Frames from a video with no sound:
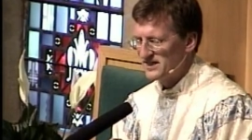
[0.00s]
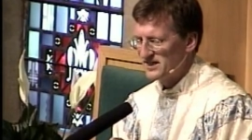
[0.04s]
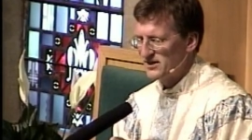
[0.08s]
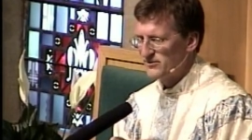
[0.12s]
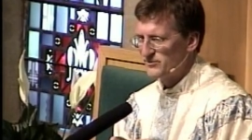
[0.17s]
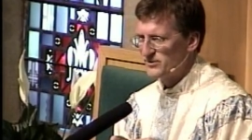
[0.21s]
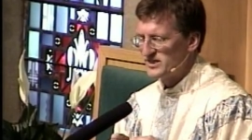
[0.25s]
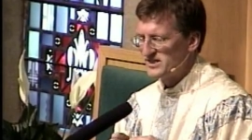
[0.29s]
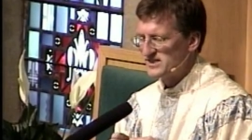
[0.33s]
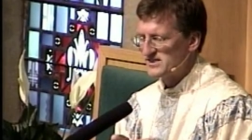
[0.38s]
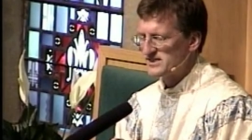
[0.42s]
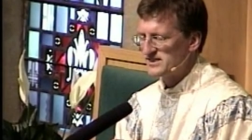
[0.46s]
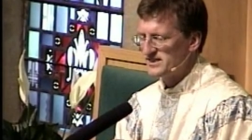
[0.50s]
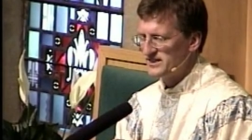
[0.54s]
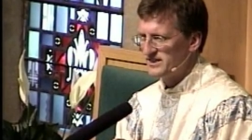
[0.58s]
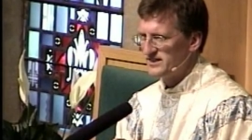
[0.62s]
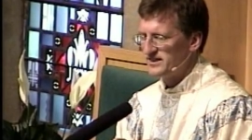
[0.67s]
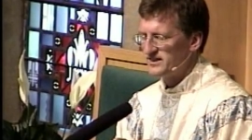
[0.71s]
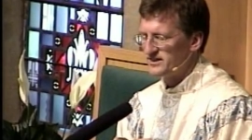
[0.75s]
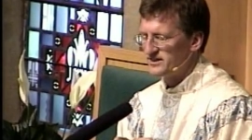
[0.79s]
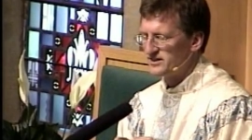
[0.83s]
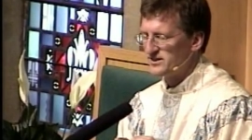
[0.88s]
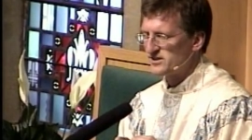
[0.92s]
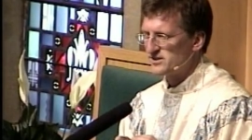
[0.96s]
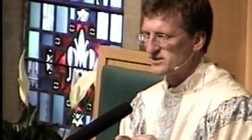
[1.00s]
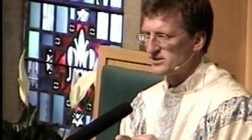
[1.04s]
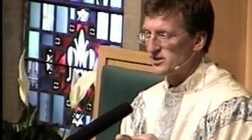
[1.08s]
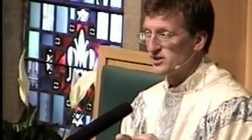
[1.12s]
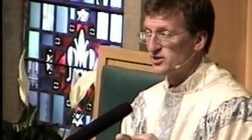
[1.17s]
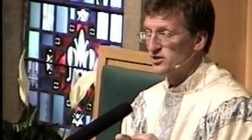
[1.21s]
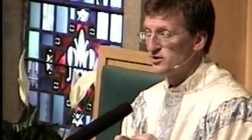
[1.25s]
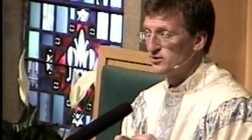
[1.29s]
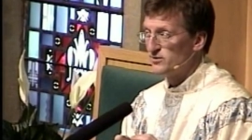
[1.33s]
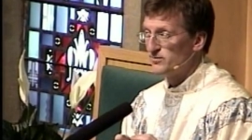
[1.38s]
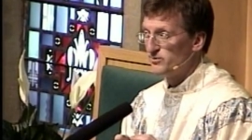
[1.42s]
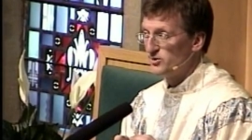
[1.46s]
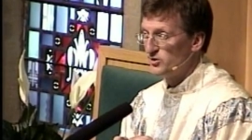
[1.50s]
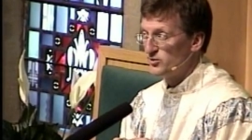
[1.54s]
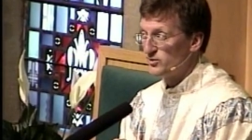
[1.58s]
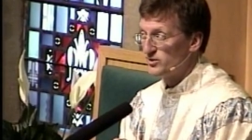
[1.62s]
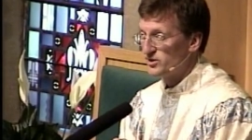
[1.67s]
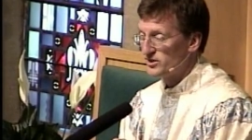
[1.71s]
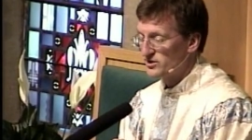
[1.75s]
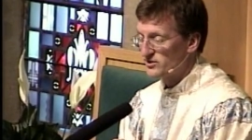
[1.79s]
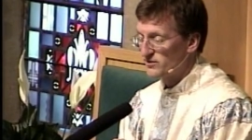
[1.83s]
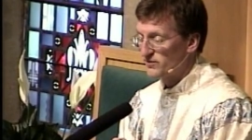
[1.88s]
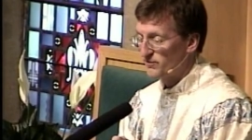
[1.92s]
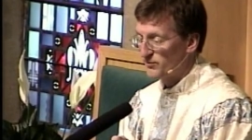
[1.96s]
And we see it is a
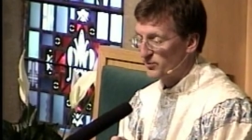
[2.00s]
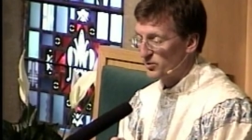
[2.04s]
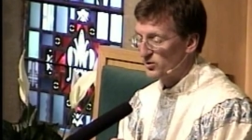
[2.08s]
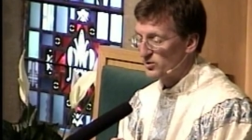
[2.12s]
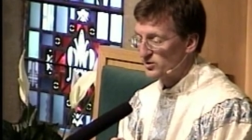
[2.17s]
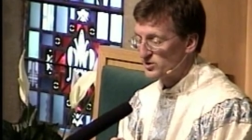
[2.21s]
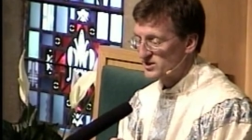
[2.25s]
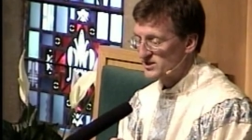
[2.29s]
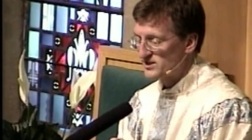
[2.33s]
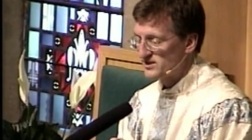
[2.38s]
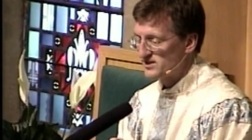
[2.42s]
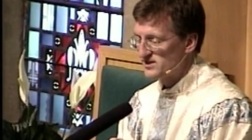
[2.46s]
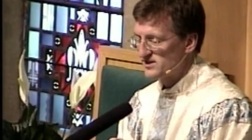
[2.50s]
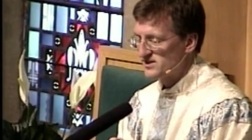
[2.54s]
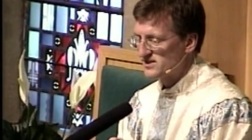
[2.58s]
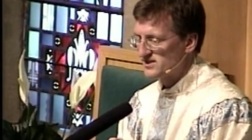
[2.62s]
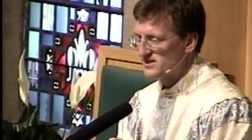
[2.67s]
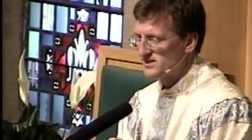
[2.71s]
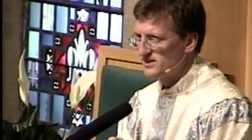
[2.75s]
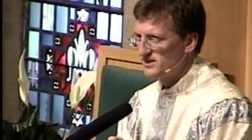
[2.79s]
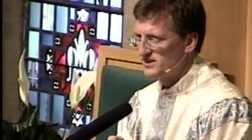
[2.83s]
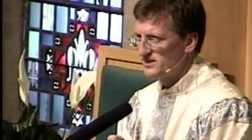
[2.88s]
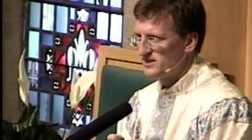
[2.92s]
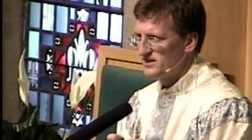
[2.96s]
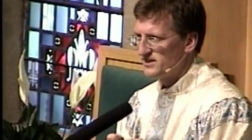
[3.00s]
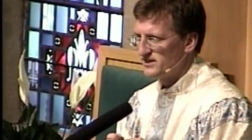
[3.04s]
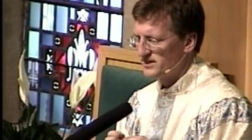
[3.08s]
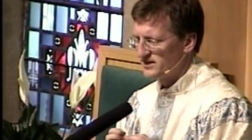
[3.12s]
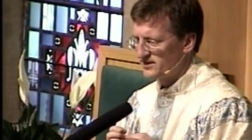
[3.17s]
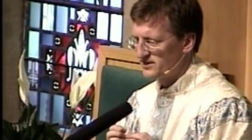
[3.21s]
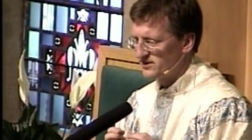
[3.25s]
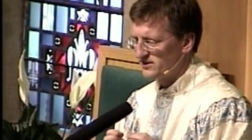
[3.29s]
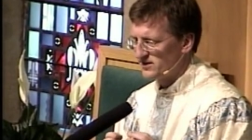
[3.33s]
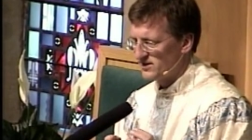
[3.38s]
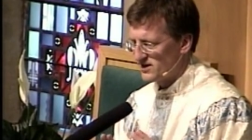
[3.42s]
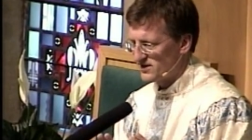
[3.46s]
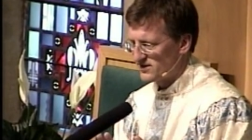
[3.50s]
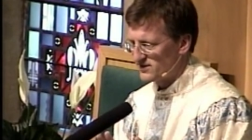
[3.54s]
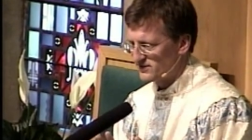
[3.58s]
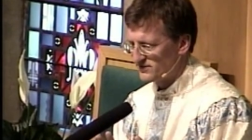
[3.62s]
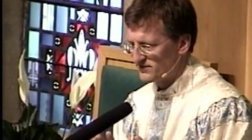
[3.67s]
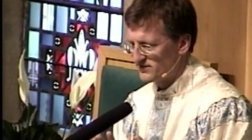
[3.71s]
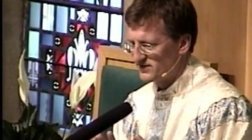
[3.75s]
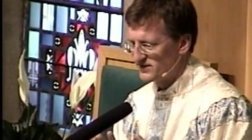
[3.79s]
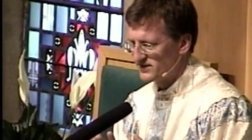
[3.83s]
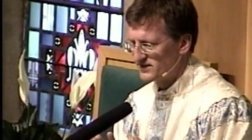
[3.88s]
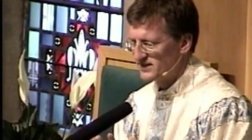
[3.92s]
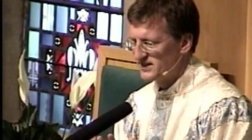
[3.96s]
communion of persons in
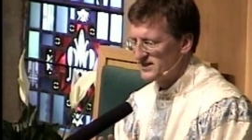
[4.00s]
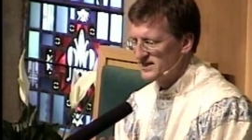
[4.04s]
love.